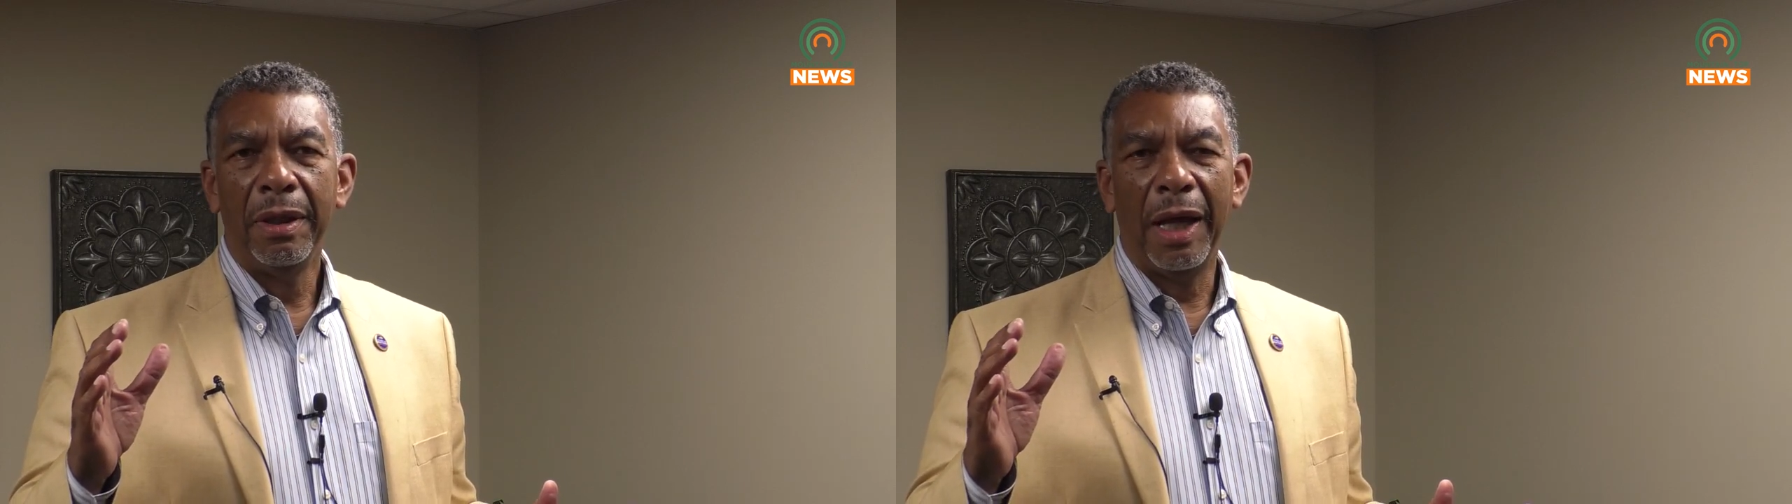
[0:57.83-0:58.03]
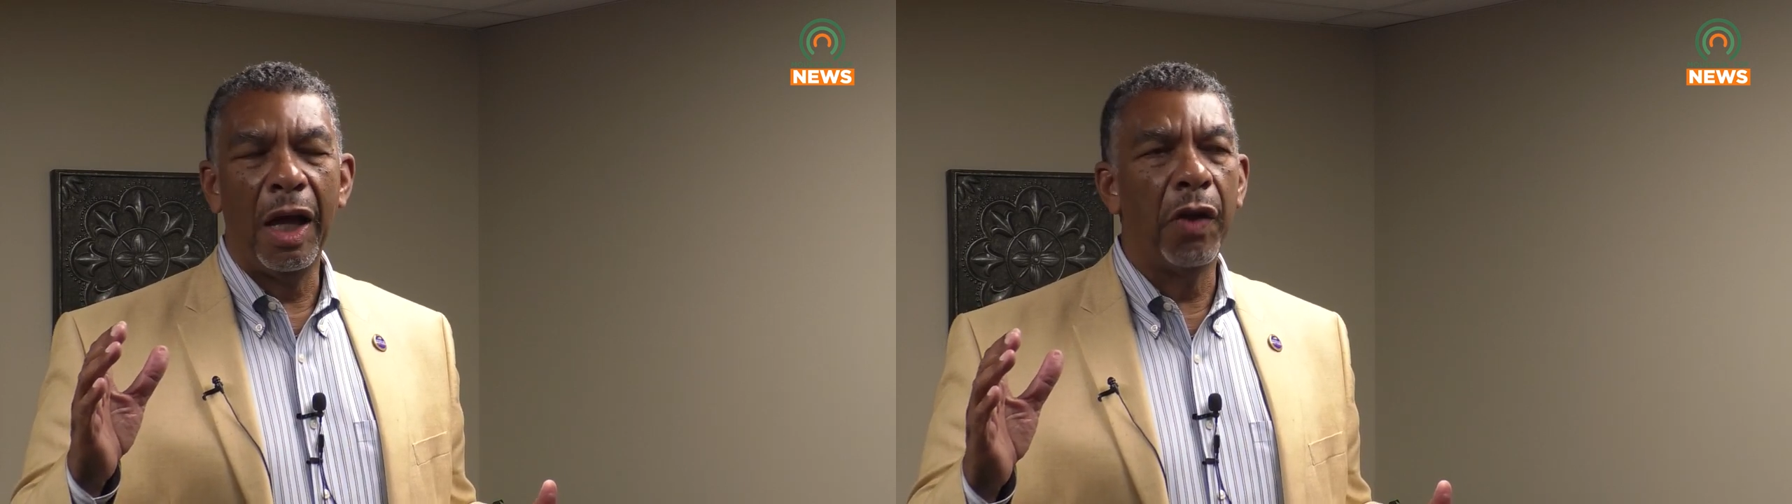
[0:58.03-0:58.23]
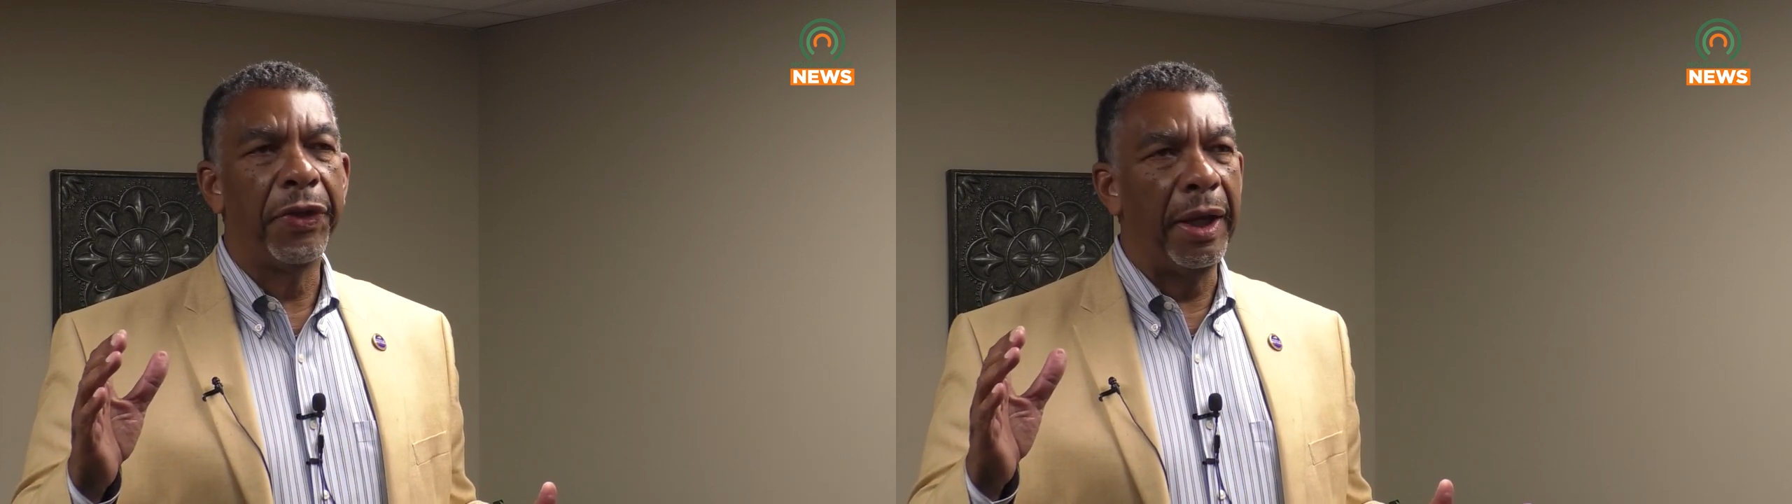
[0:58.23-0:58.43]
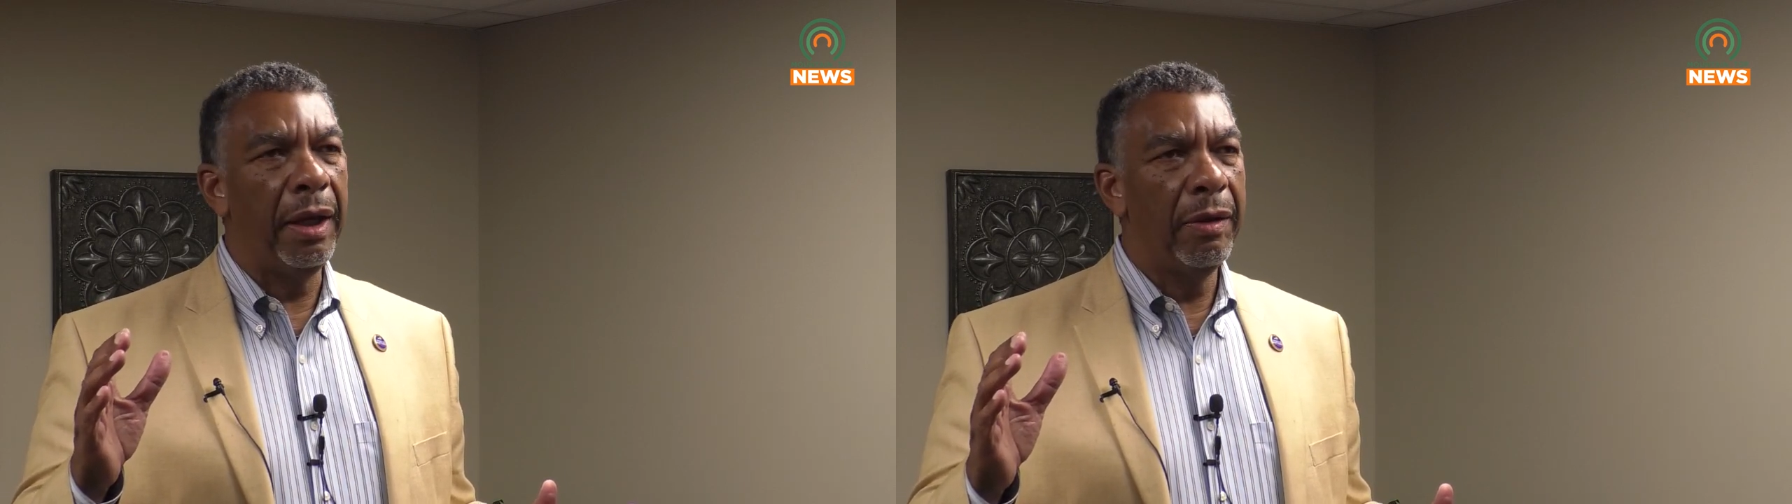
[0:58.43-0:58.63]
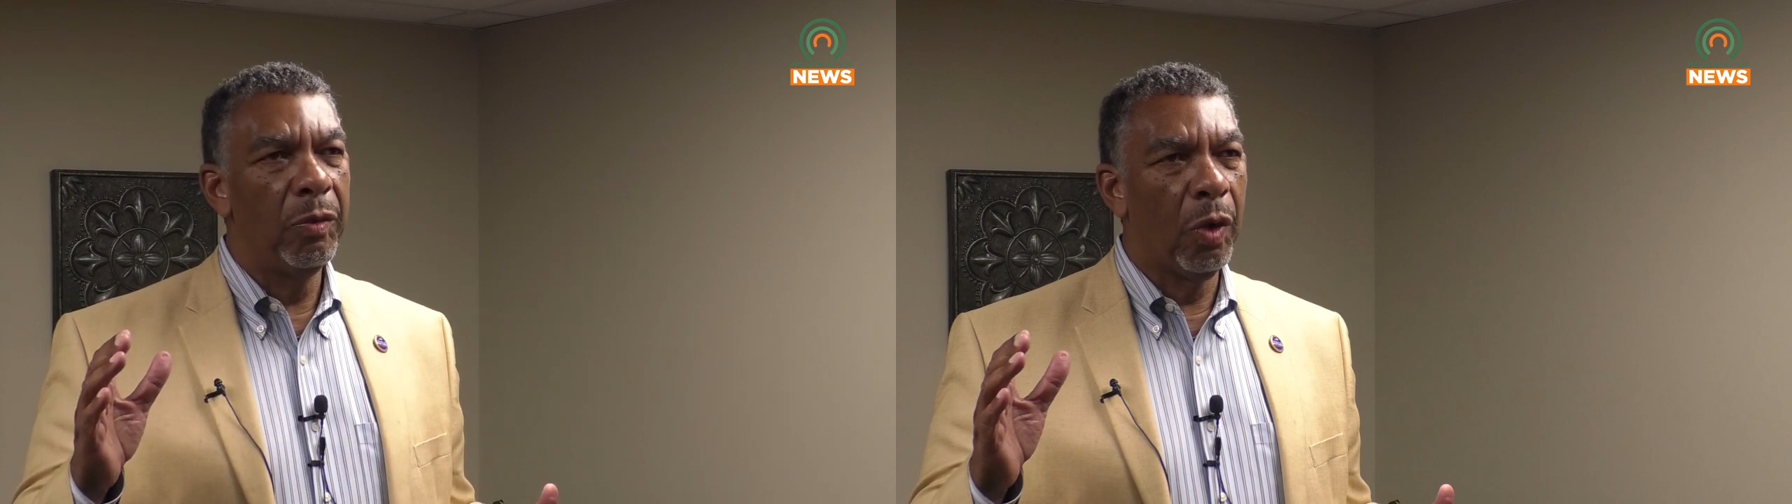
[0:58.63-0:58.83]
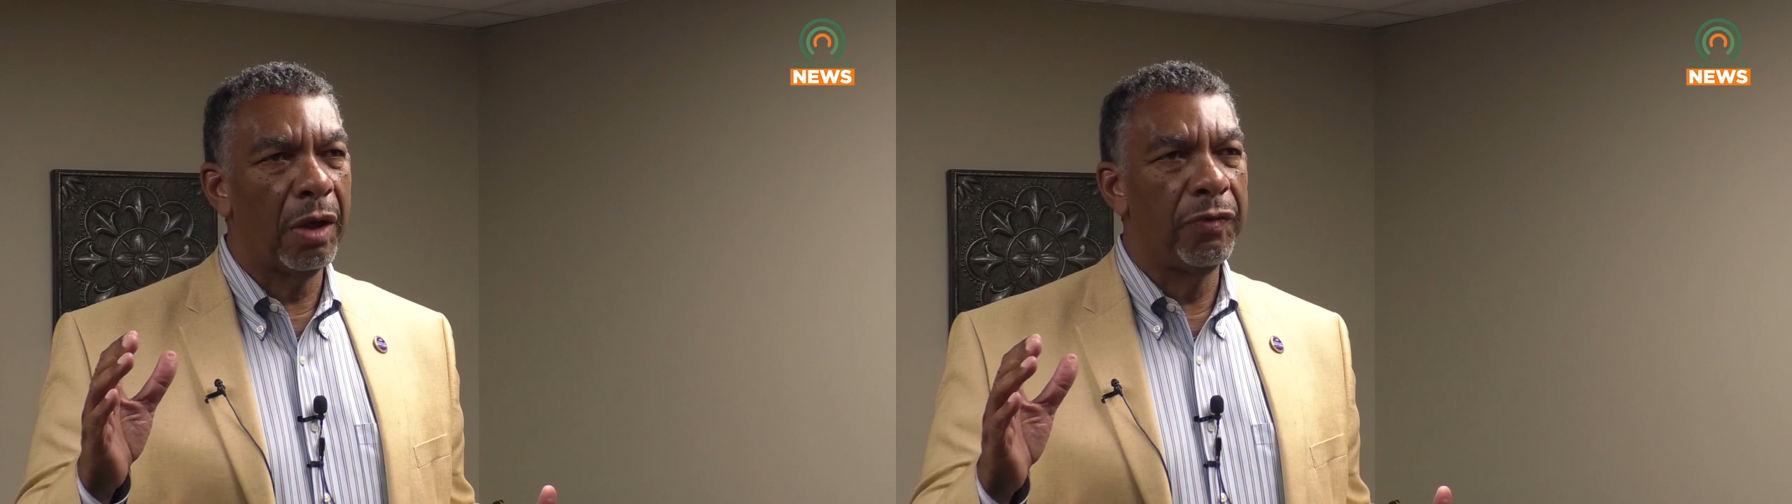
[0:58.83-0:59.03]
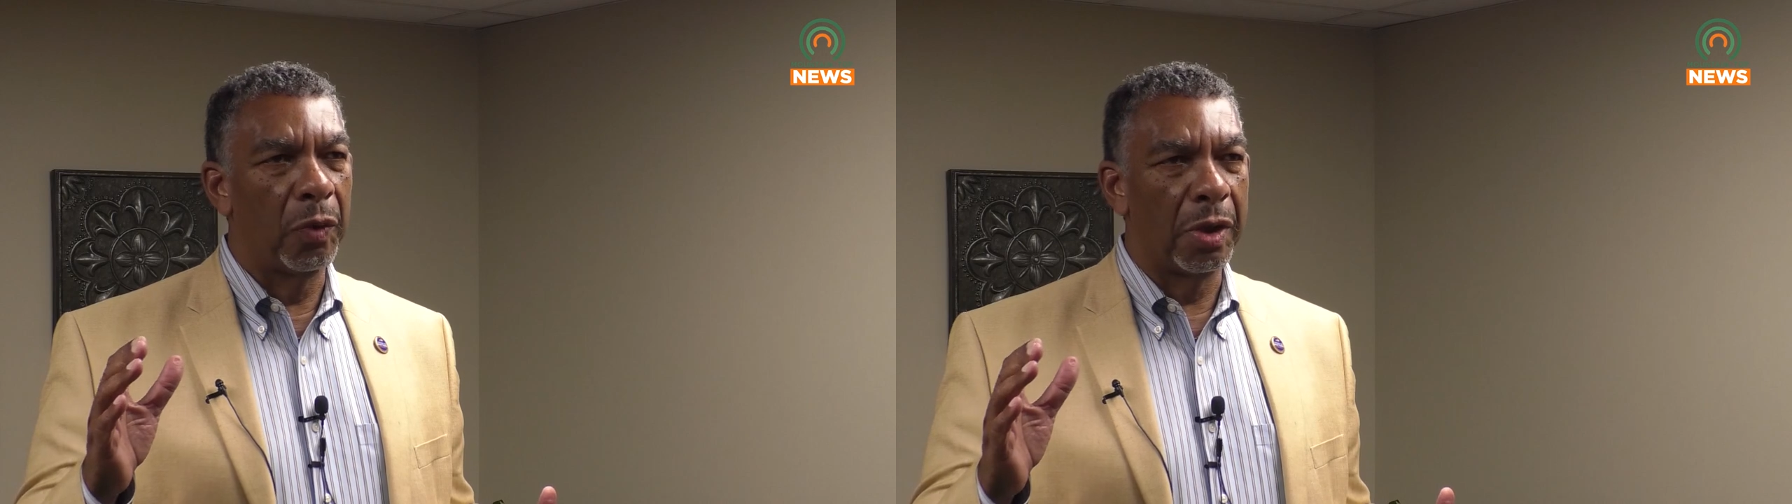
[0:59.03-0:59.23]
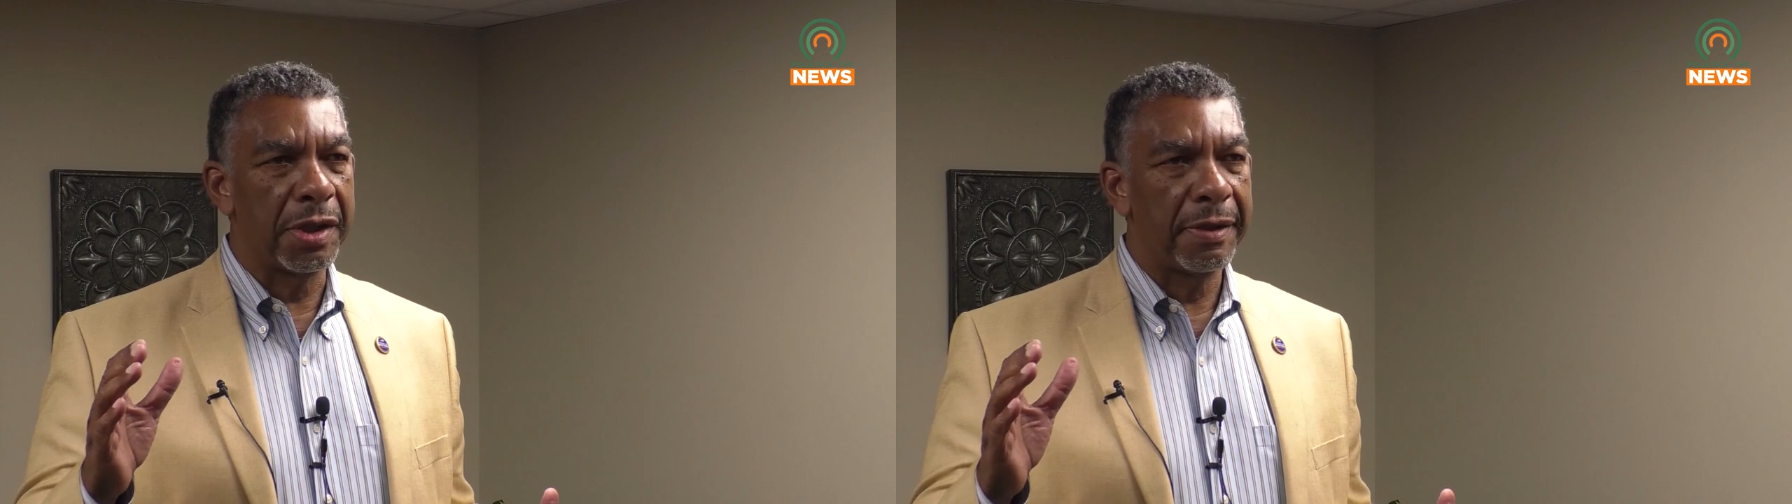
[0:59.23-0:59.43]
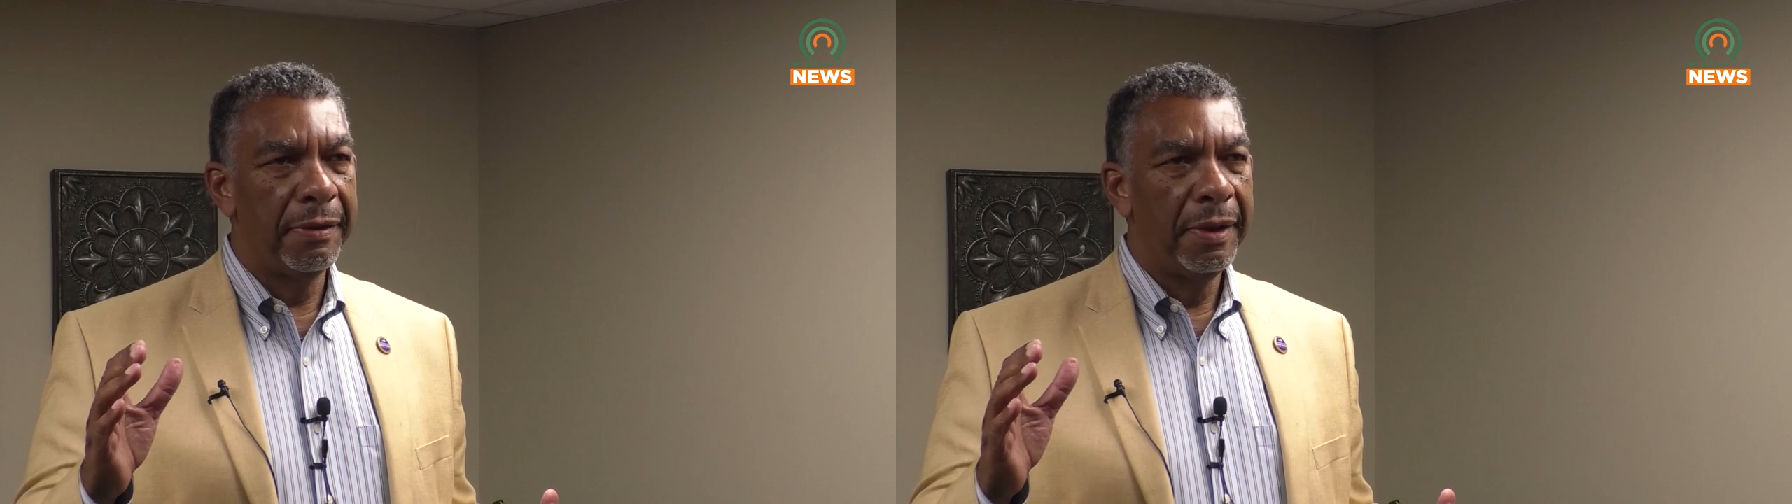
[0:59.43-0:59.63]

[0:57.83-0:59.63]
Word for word: healthy workforce.